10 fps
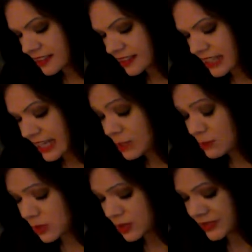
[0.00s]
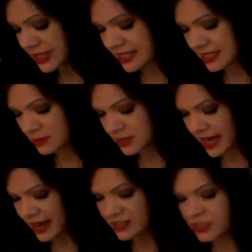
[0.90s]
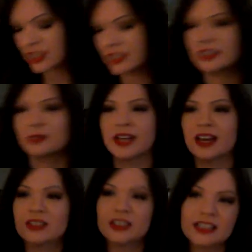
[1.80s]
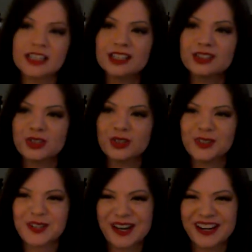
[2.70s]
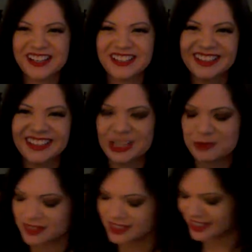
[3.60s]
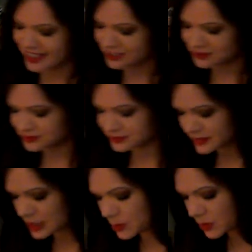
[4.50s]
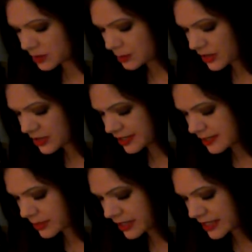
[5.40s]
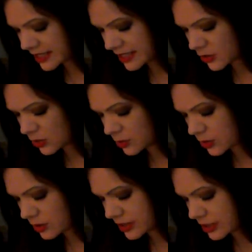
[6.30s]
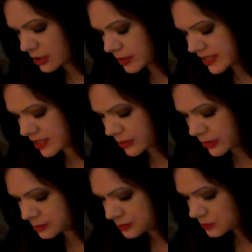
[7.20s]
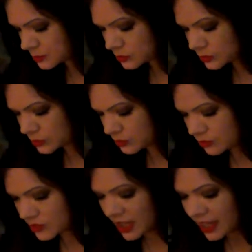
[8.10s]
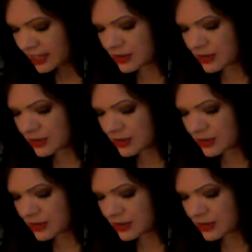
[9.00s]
and it motivates them to action. Then we have our key controller card, the key player, important person, playing an essential role, irreplaceable. If I'm